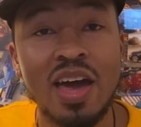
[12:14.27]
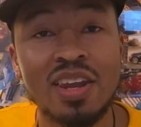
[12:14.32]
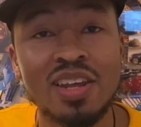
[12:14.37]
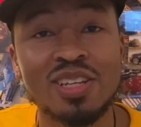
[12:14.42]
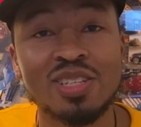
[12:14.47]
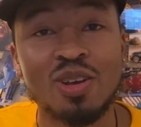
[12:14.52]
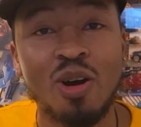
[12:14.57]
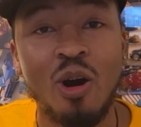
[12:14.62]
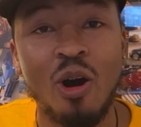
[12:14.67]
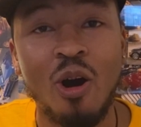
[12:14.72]

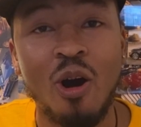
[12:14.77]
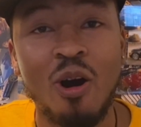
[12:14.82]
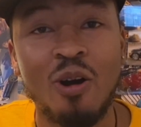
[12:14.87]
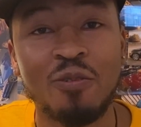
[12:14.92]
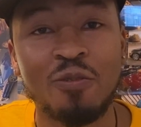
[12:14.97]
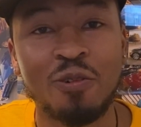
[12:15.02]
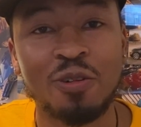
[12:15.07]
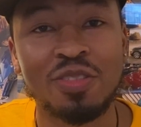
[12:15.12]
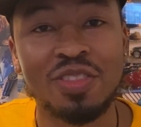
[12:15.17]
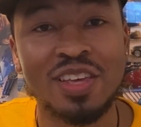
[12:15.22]
is all
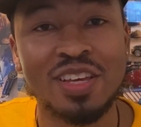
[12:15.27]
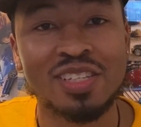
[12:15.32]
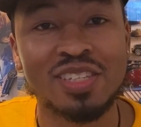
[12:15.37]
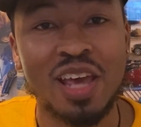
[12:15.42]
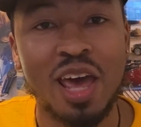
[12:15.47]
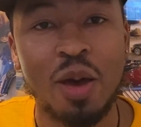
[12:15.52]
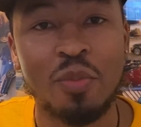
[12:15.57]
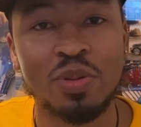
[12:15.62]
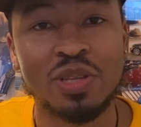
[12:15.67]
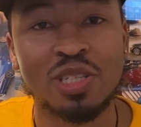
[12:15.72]
for this
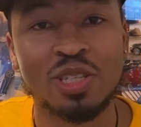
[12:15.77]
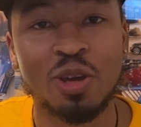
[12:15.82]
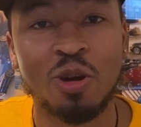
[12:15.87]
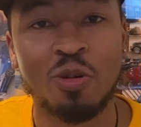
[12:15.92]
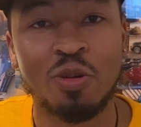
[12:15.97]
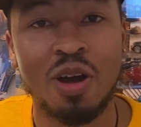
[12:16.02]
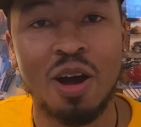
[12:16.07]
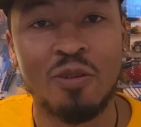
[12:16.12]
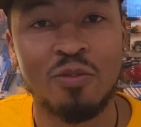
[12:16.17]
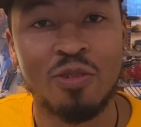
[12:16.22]

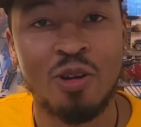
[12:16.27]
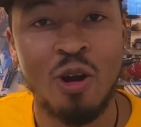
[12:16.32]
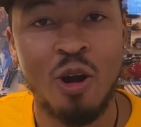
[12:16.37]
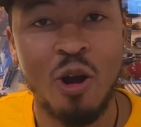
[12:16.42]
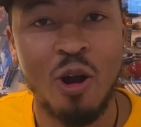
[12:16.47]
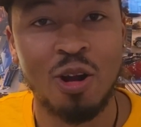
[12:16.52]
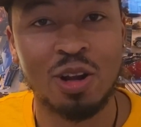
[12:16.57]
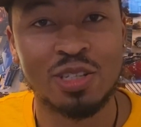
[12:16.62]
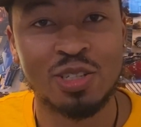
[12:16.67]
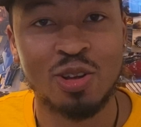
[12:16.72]
episode of
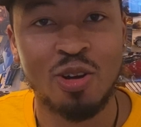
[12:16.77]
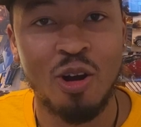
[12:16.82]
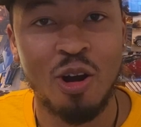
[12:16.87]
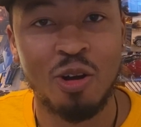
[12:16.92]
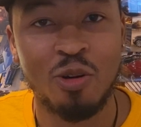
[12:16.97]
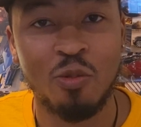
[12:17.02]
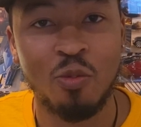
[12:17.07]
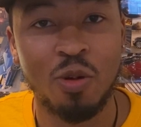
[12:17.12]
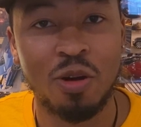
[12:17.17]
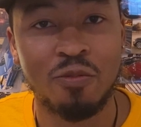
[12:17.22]
Car
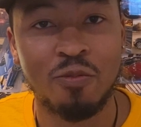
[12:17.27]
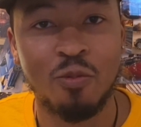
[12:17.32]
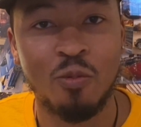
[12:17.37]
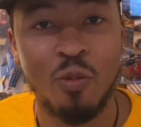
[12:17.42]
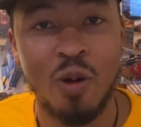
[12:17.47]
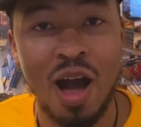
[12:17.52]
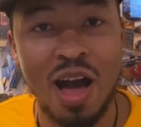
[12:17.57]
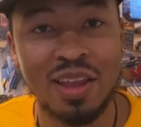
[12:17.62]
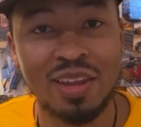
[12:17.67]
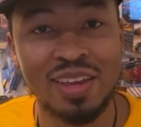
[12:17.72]
Talk with
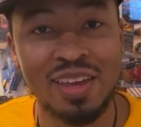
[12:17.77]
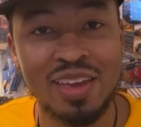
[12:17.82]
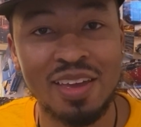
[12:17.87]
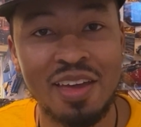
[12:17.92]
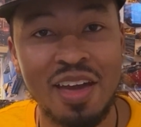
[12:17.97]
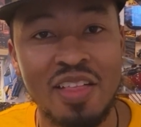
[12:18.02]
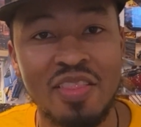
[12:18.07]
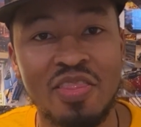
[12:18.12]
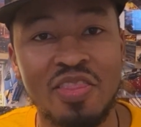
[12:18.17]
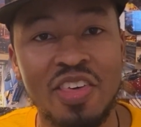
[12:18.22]
Wally.